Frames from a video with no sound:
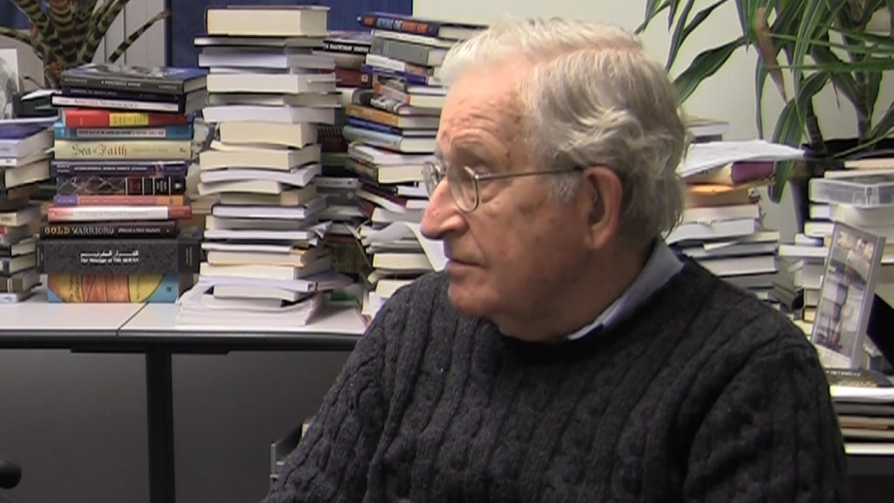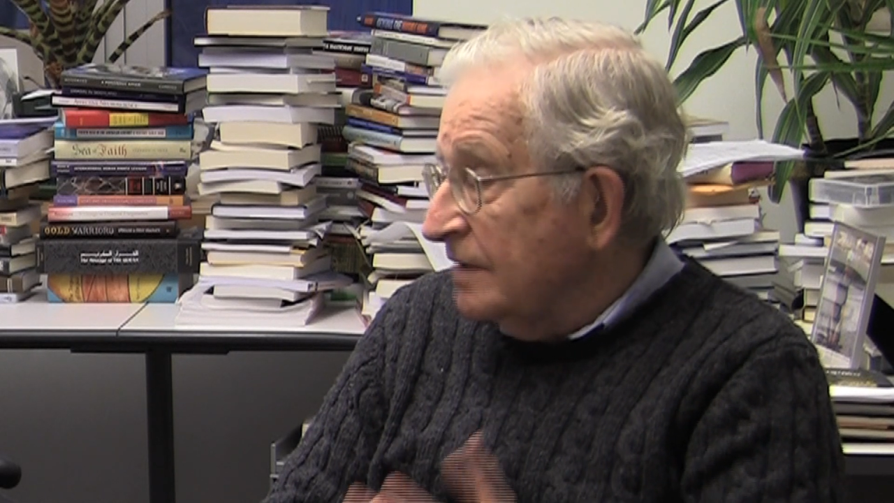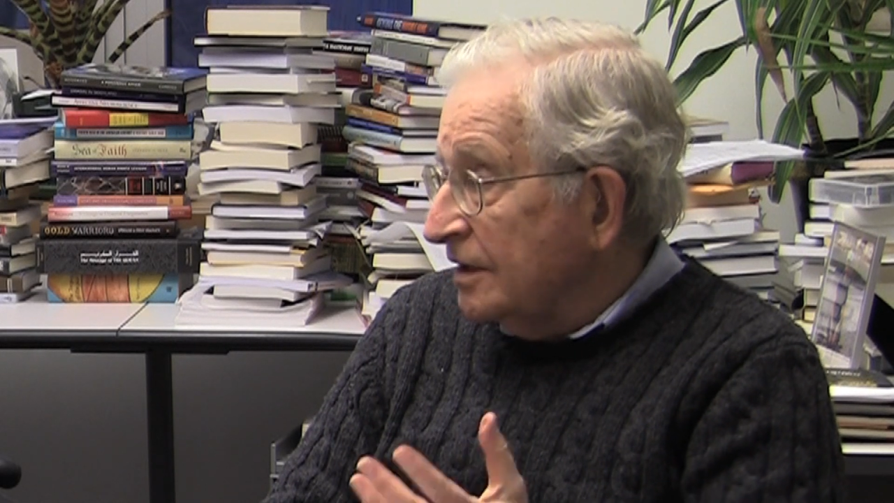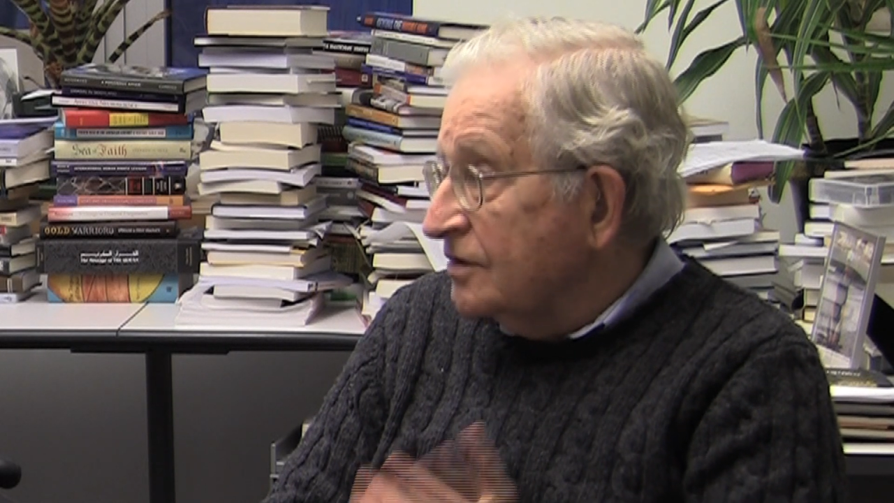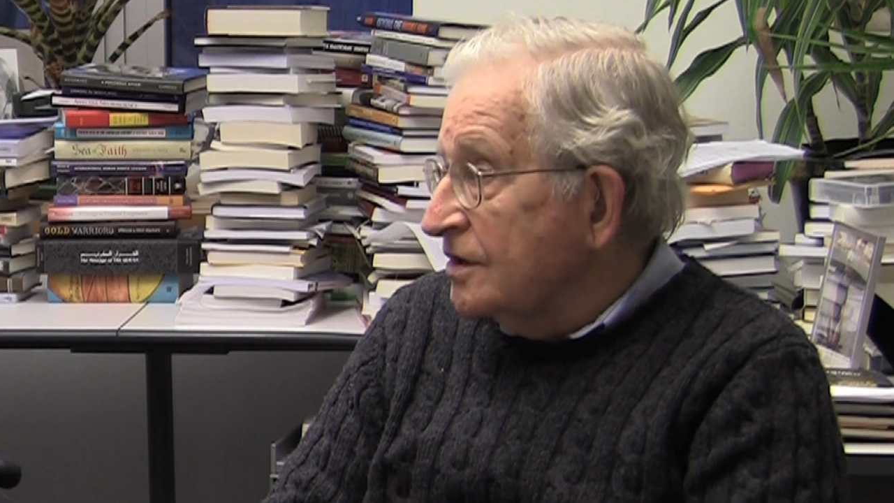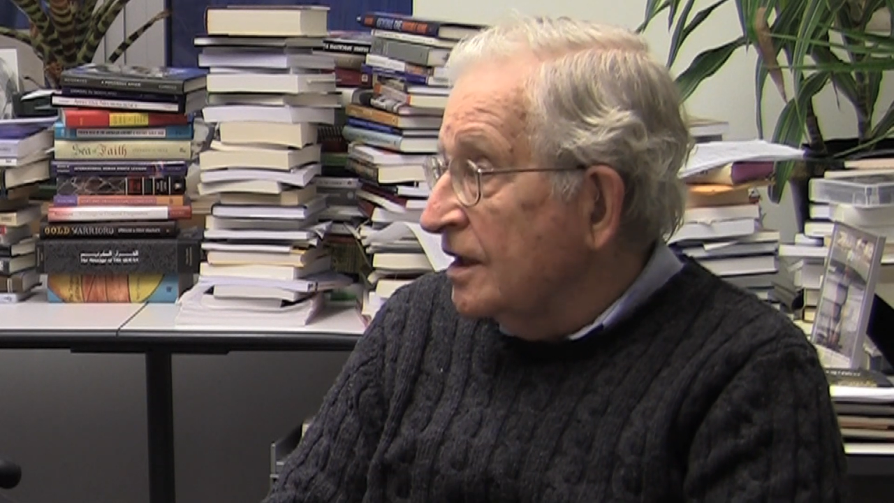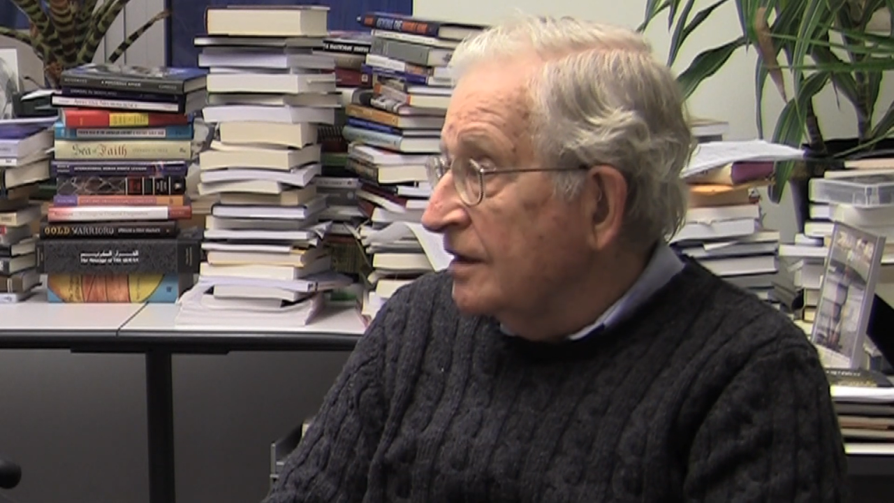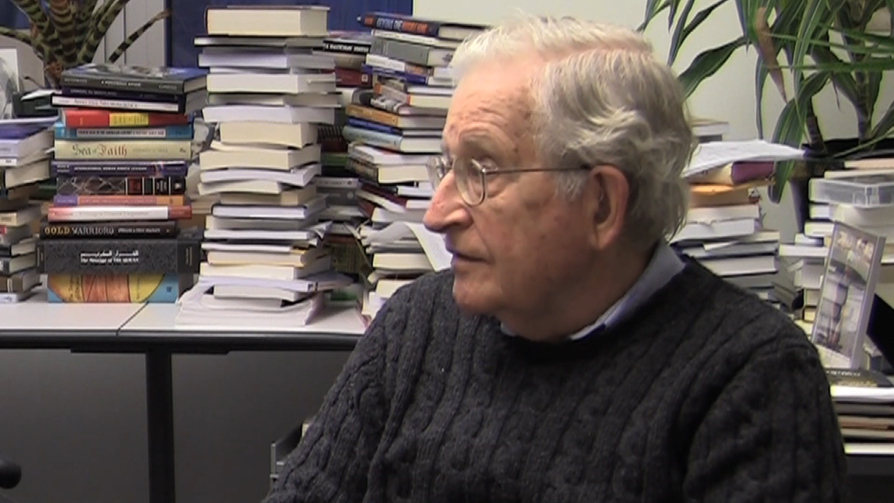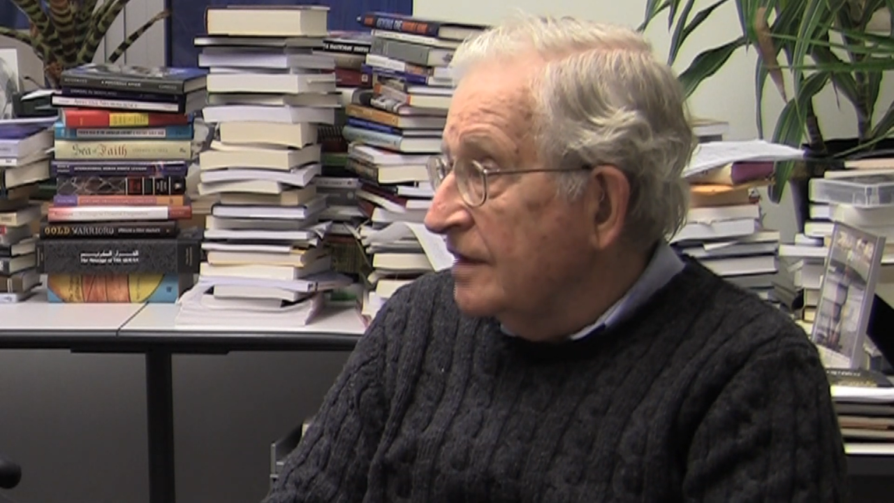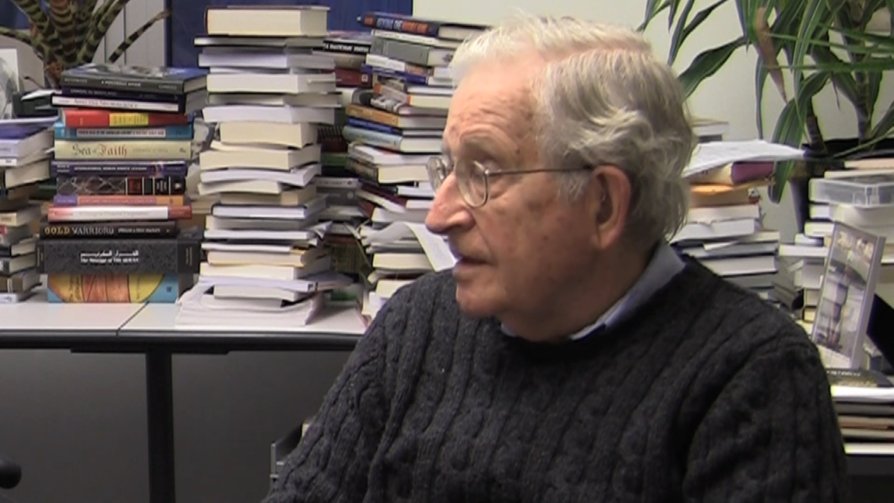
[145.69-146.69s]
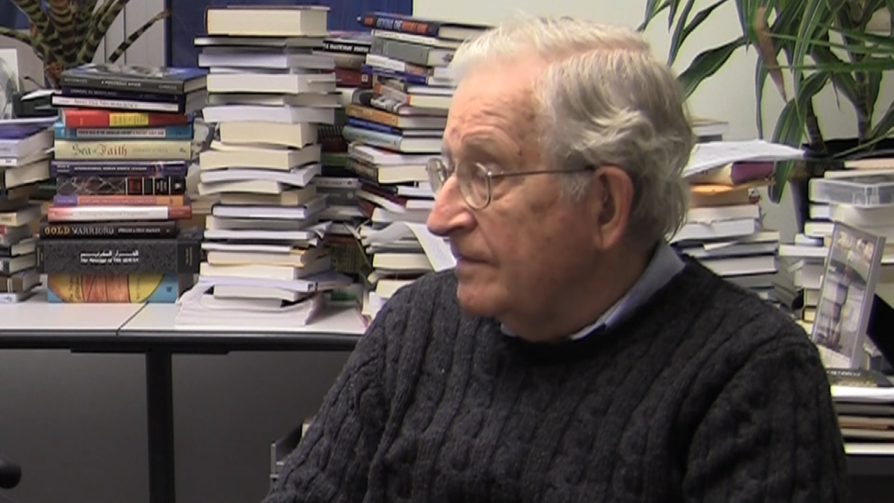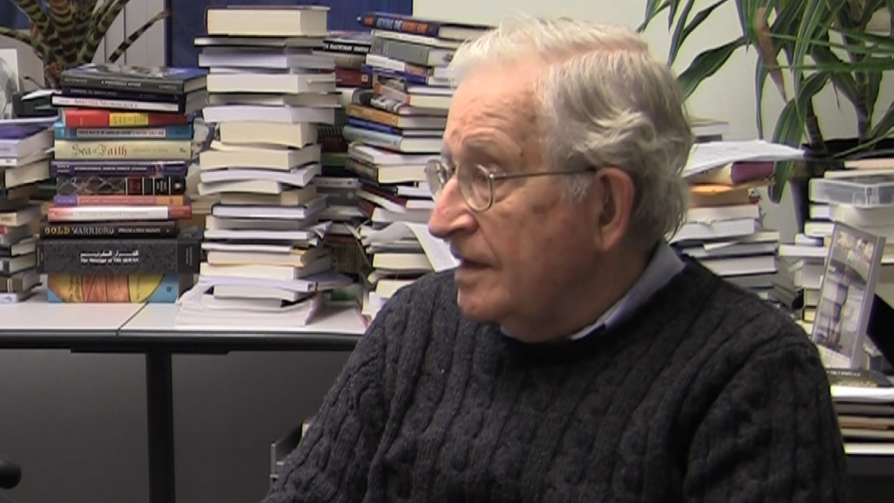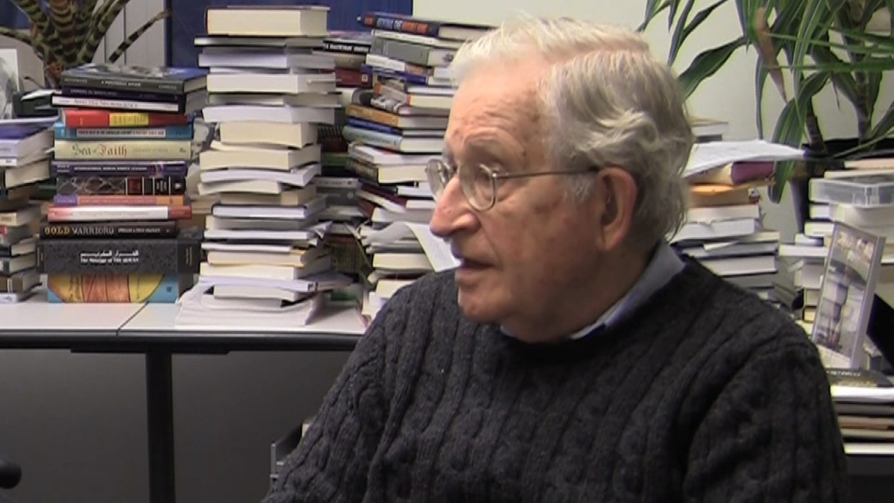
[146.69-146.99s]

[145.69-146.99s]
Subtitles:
biggest chunk of that.